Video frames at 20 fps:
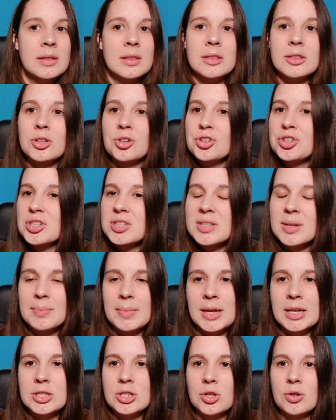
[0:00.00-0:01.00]
They're just a
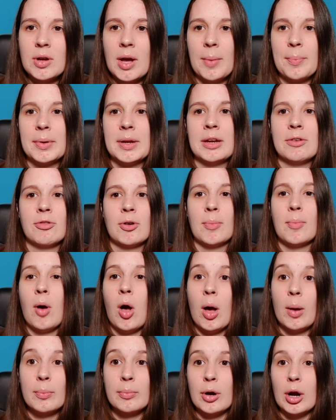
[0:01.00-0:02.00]
Me Too company for
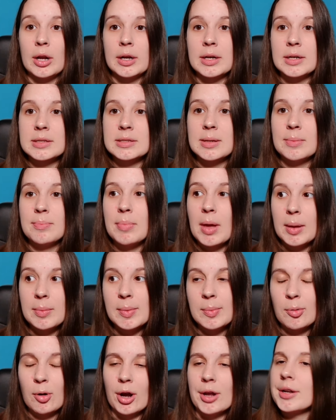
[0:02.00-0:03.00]
mom products and
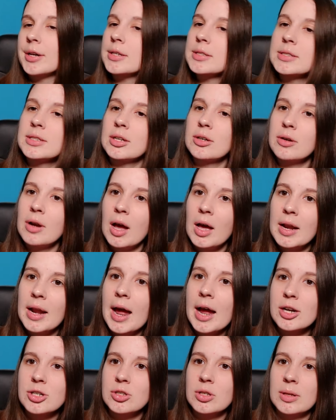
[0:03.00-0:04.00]
baby products. They're not
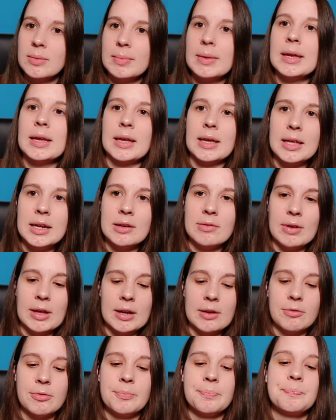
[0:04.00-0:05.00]
actually being
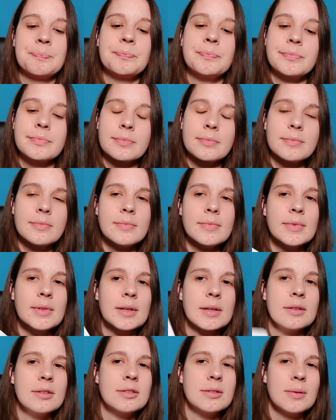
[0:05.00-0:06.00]
innovative.
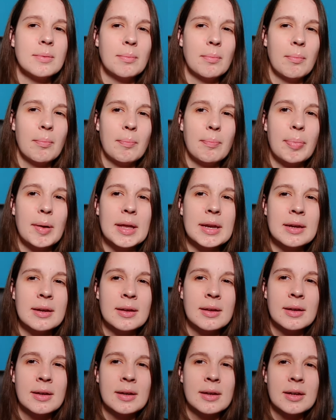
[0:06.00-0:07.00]
But
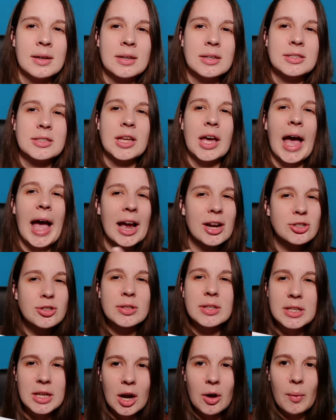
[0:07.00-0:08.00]
to
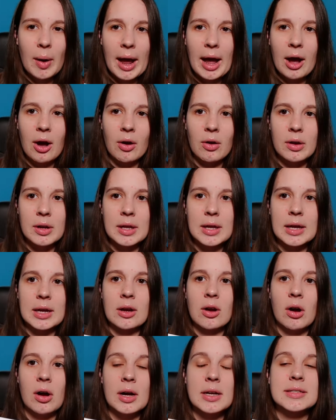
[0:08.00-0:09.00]
actually go out and
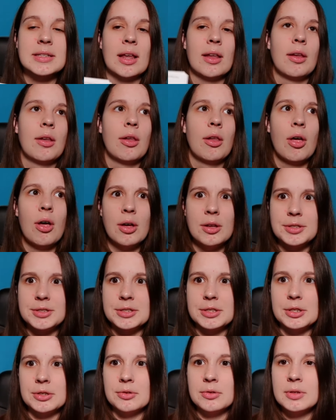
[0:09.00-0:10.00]
cause a
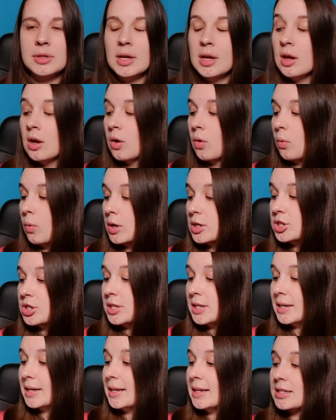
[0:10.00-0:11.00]
lawsuit, which
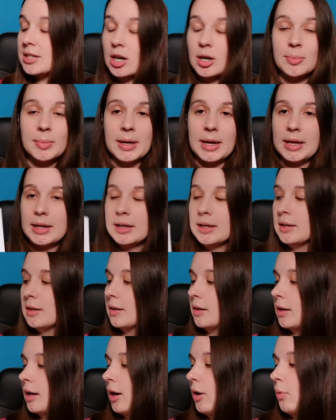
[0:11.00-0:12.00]
did get terminated,
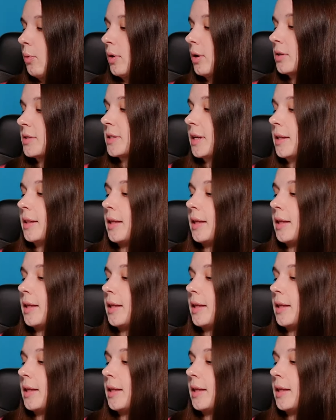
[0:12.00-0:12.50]
I will say